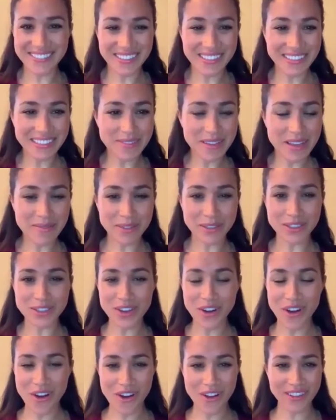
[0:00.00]
wanted to be able to
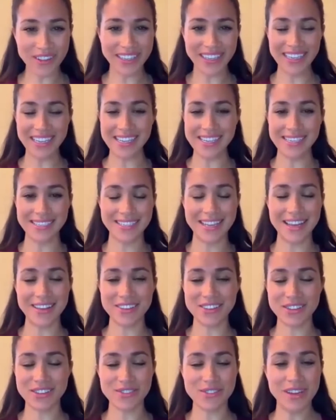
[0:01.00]
call in and tell
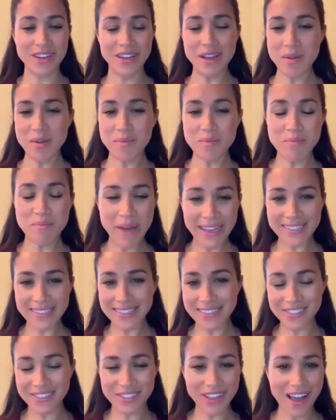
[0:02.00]
you
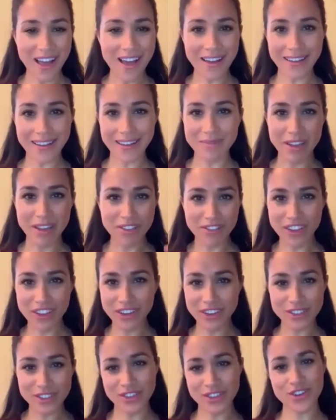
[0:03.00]
best of luck, and my
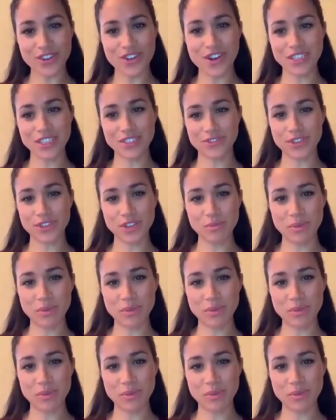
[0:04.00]
fingers are crossed for you,